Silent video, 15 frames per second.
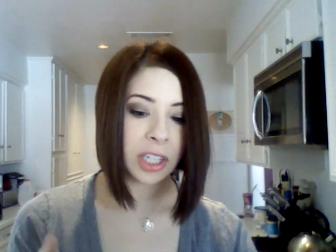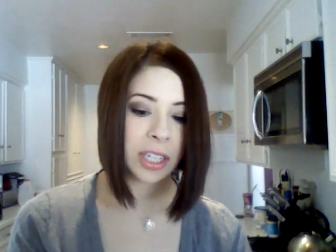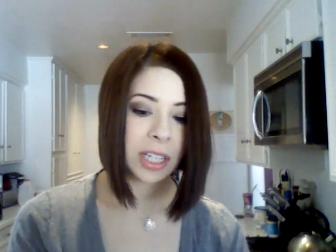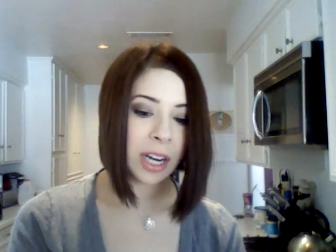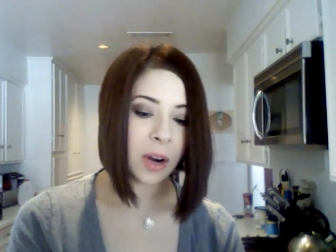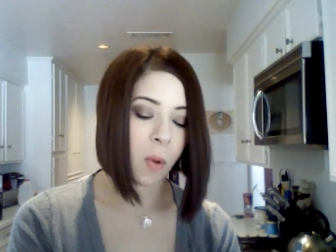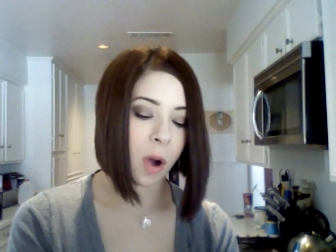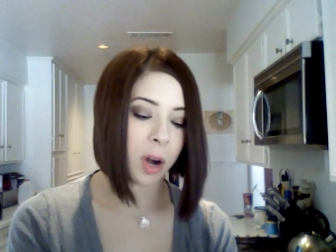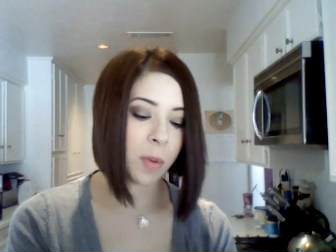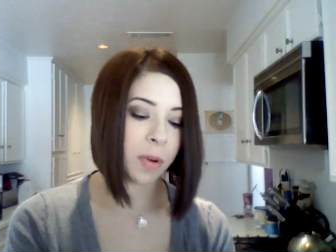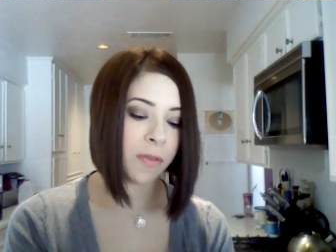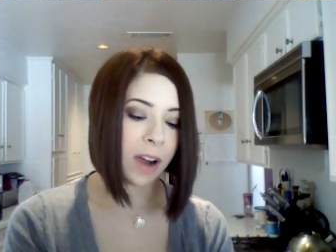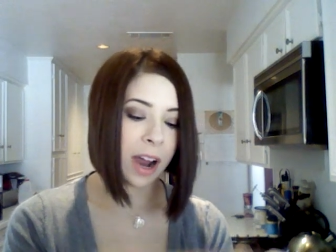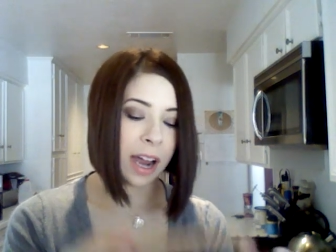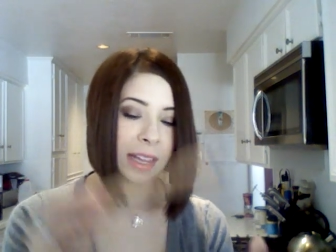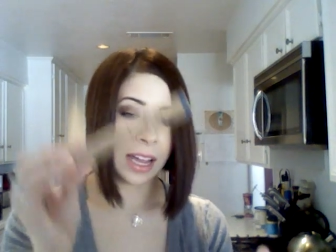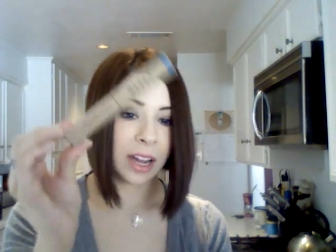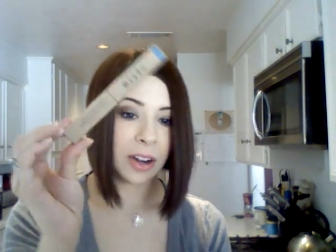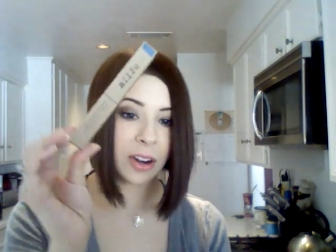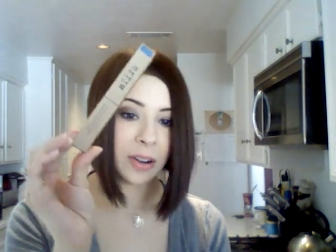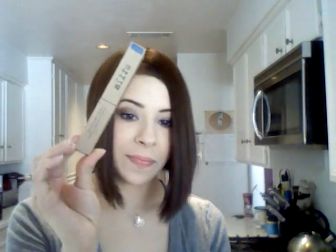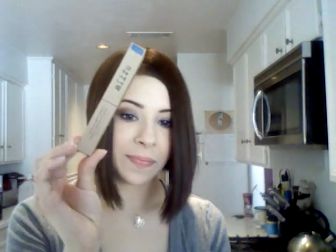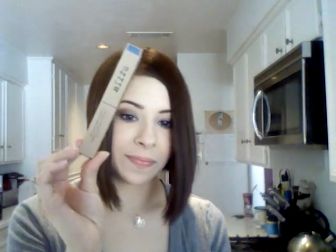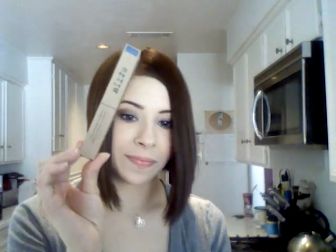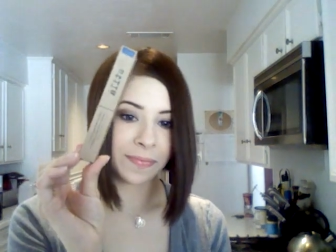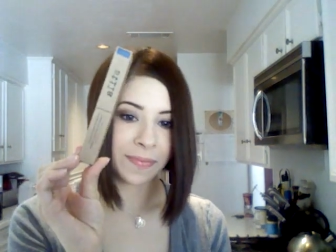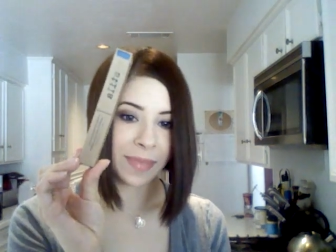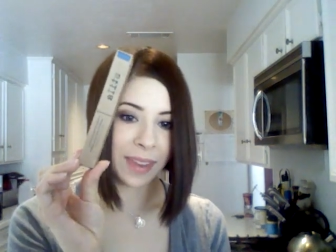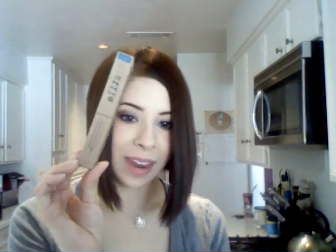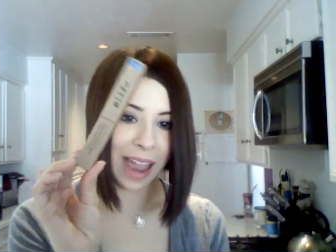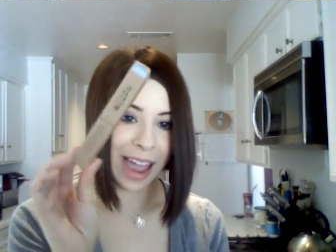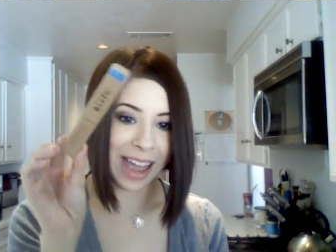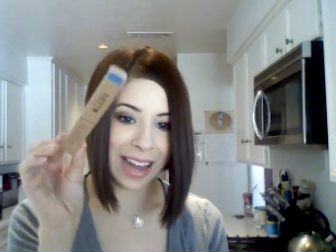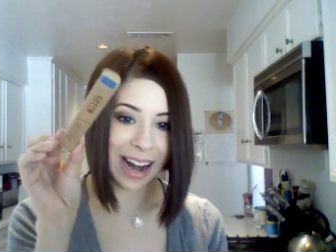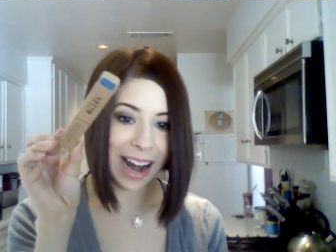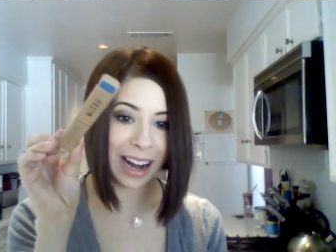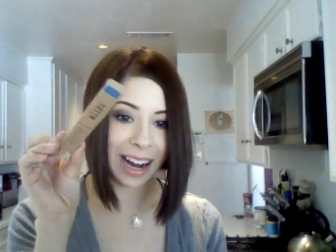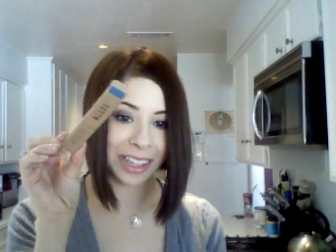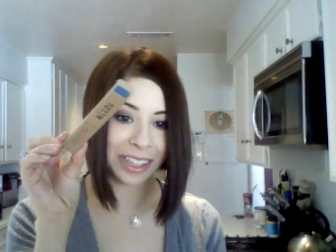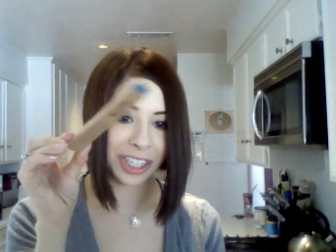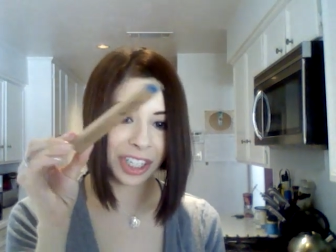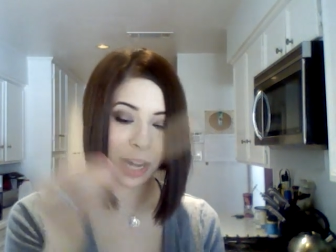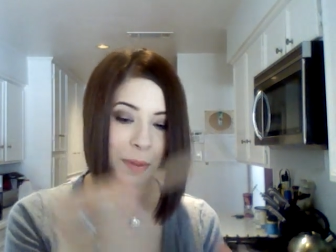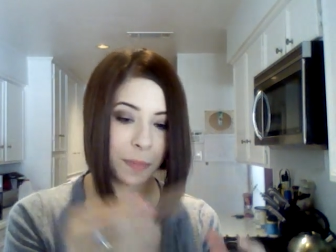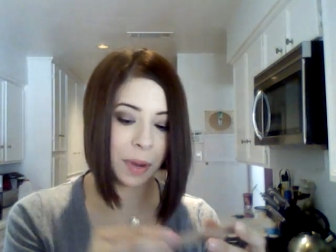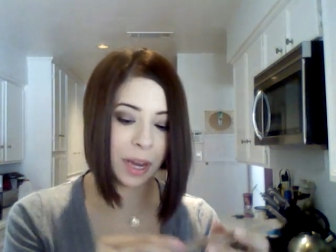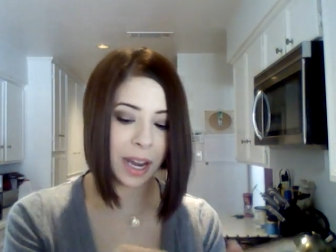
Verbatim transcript: Stick Waterproof Eyeliner. And I got the shade